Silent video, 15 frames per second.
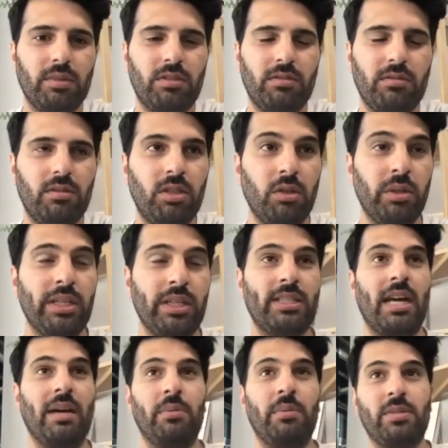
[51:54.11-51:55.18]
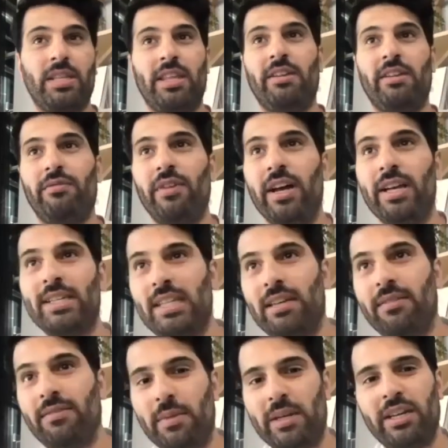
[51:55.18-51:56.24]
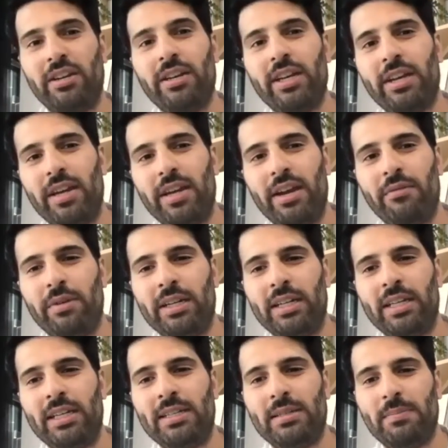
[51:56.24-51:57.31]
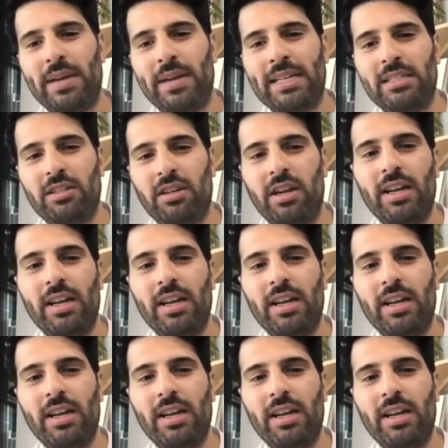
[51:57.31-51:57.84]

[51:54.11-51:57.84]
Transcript: two examples. I think firstly, for me, it really depends,